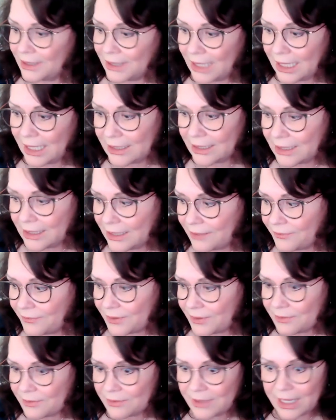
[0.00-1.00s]
And
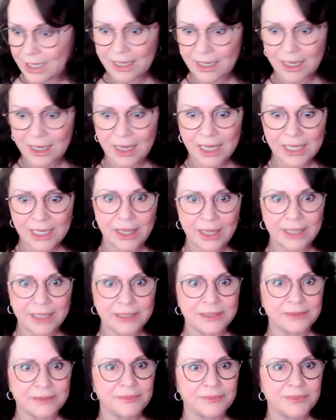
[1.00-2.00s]
even that guy
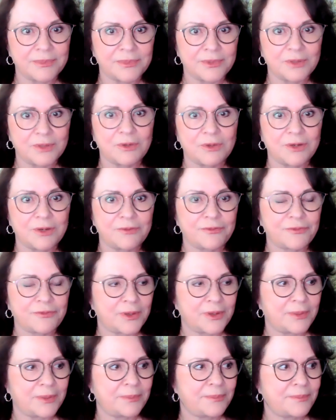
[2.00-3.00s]
liked him, the one
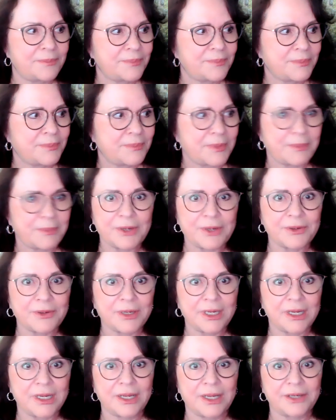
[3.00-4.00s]
from
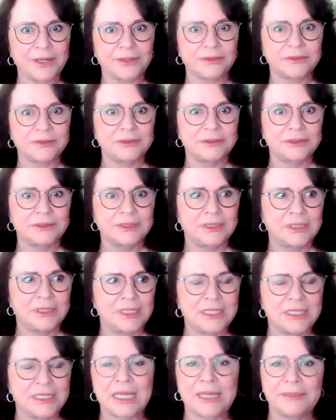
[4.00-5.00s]
American Idol,
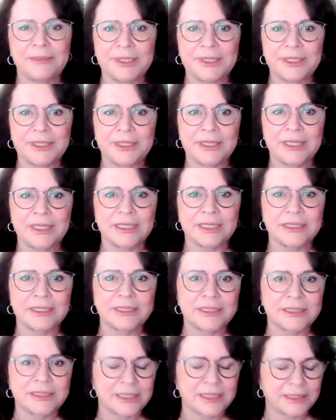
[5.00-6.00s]
Simon, I think
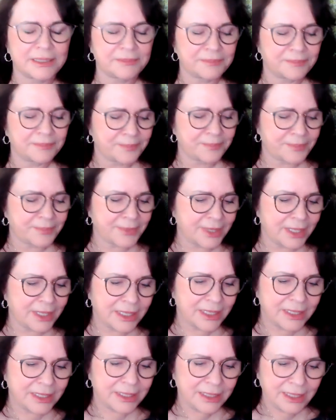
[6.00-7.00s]
is his name.
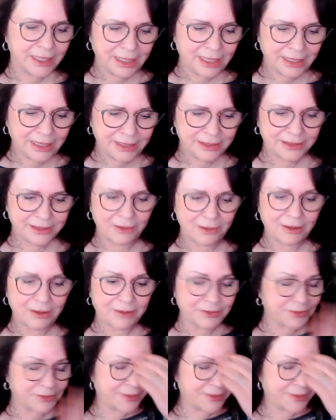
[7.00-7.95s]
So I was